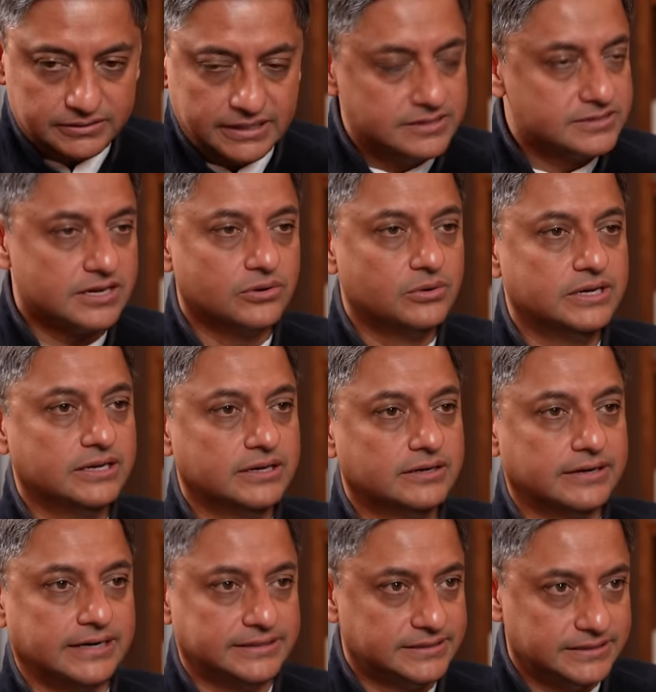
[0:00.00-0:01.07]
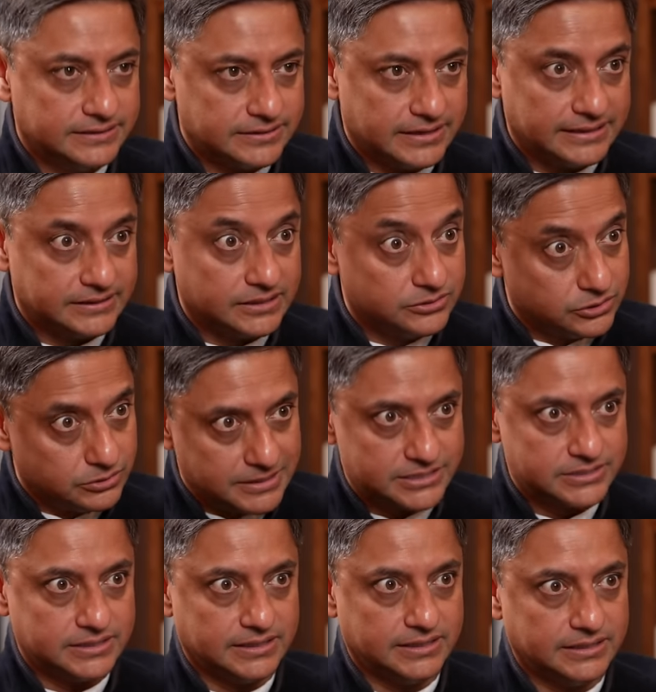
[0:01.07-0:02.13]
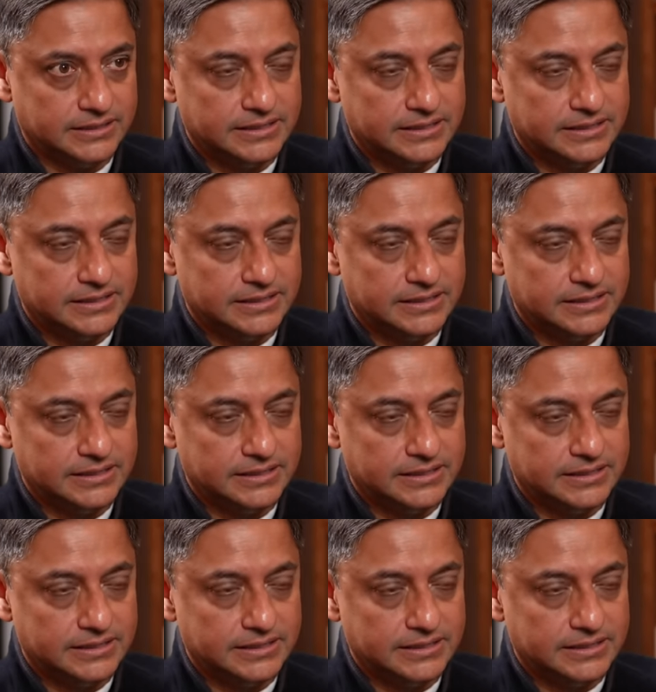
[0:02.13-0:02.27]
things are going great here right now domestically.